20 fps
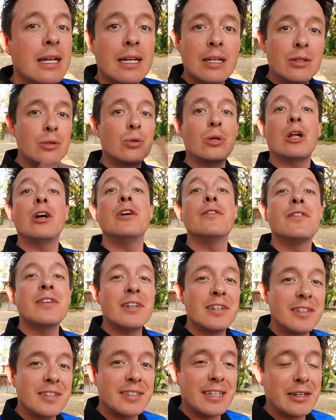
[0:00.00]
and all
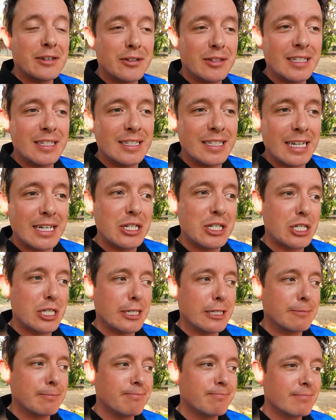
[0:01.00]
over Southeast
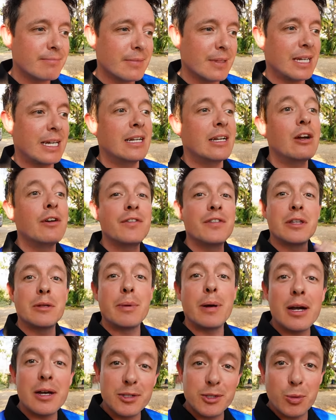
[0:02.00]
Asia. And over the
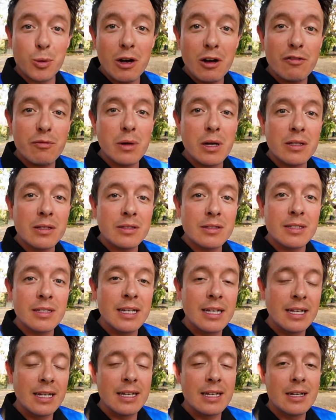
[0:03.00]
past 12 months,
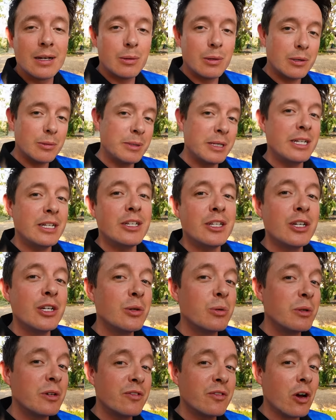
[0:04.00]
well, me and you,
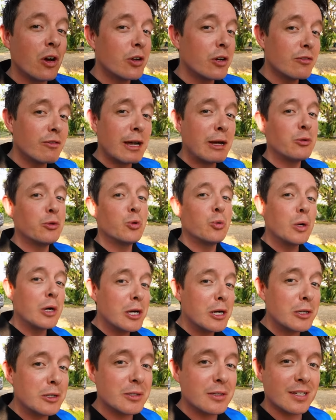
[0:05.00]
we've gone around the
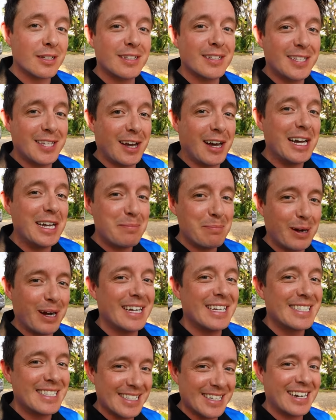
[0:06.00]
world side
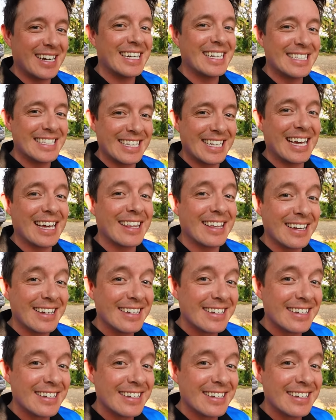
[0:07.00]
by side together.